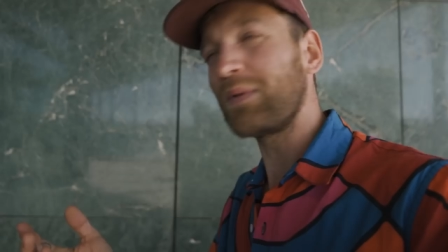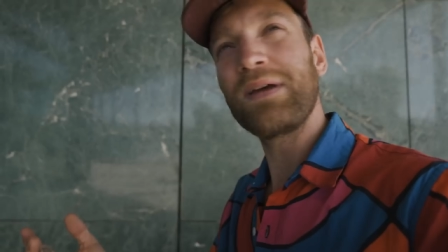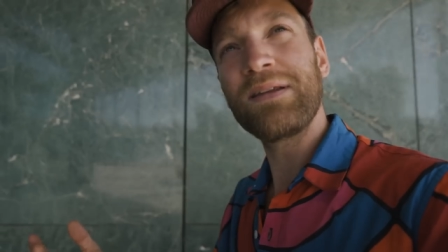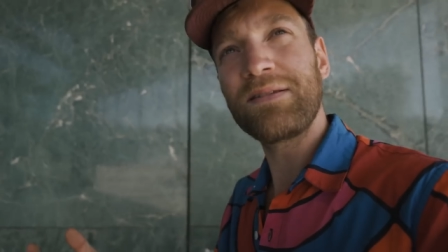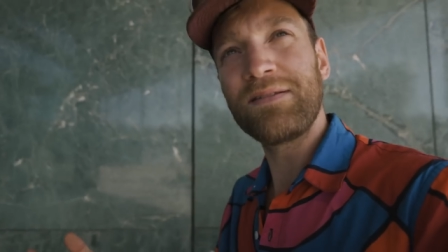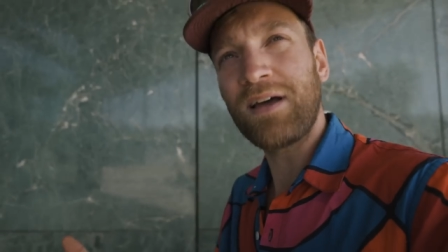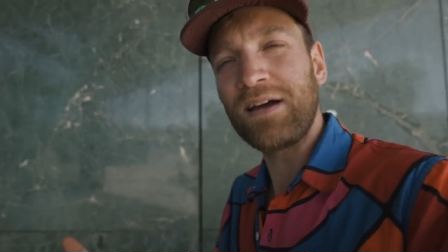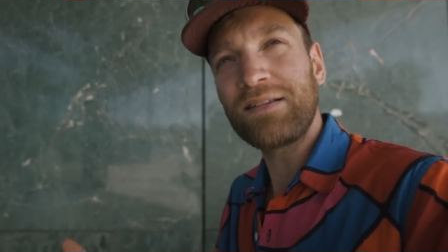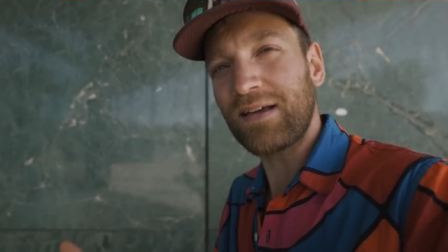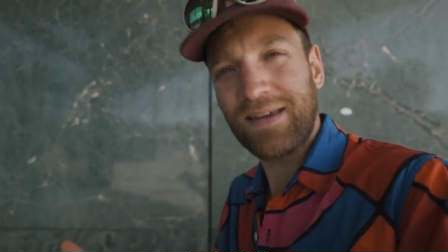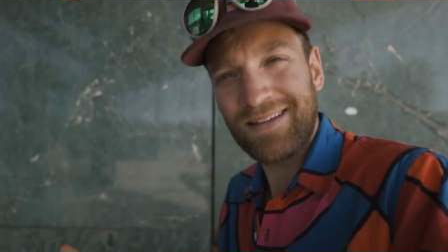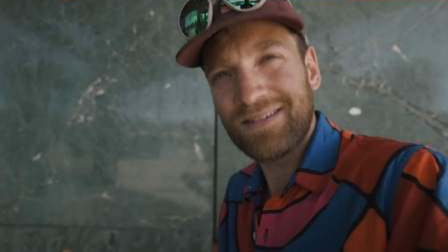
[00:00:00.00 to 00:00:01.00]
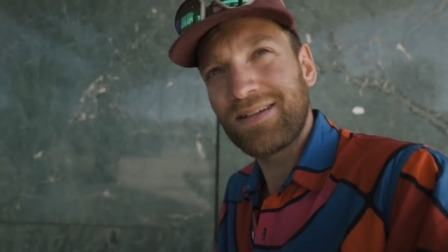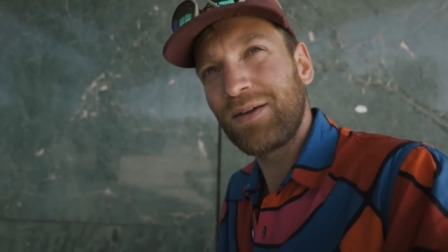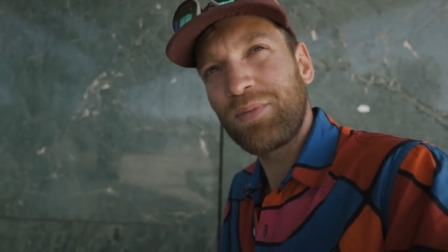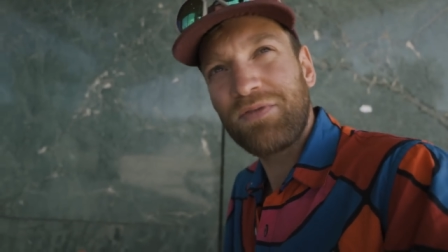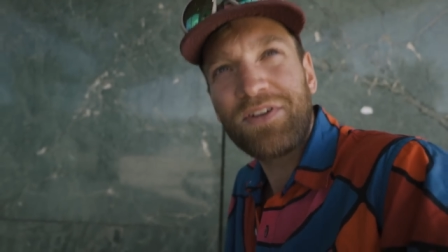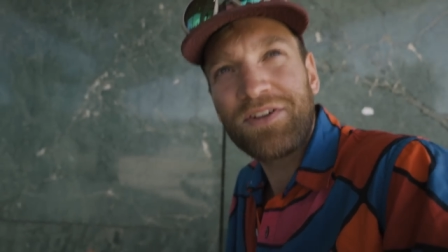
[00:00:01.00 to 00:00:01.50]
At night I can't sleep
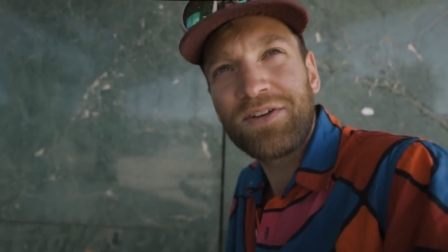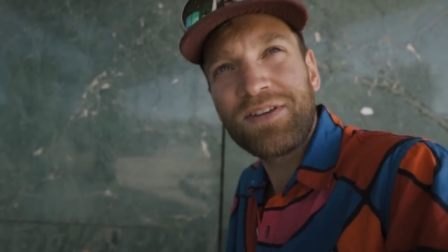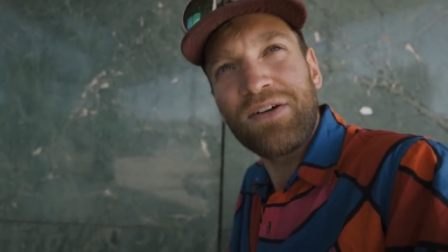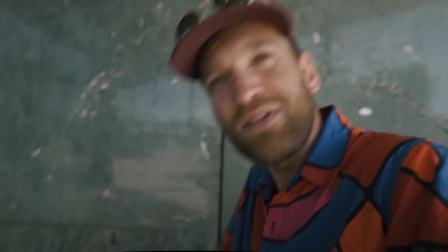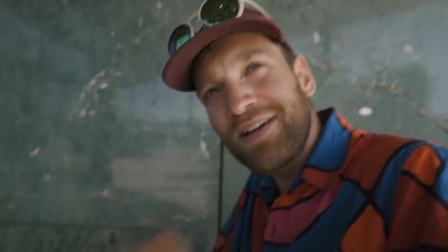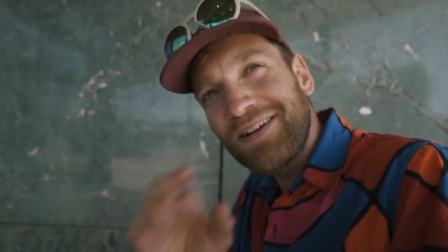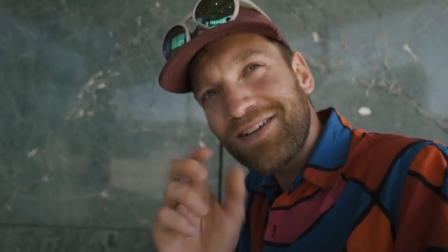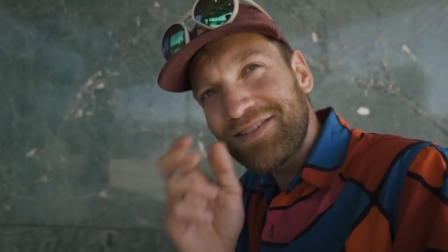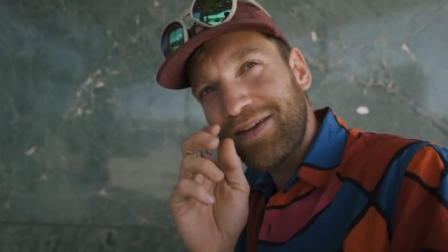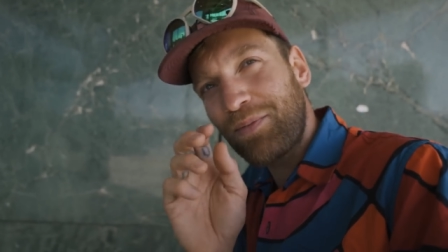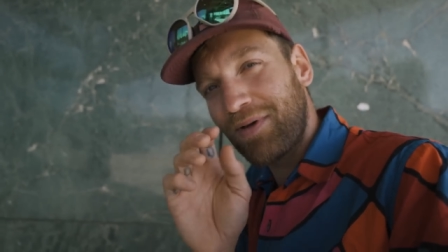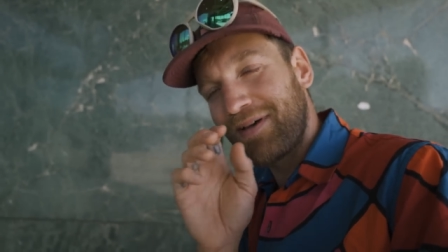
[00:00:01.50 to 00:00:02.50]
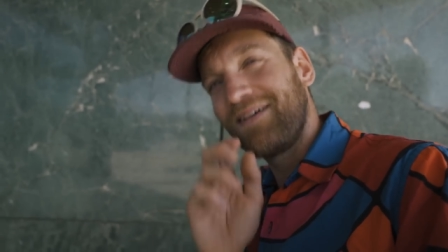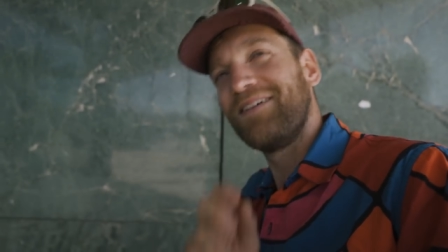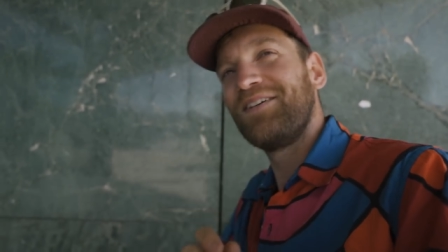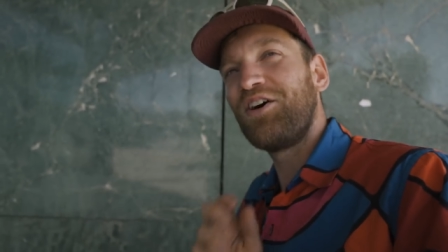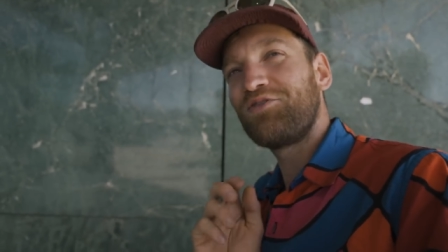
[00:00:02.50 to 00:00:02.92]
if I don't have a little sip of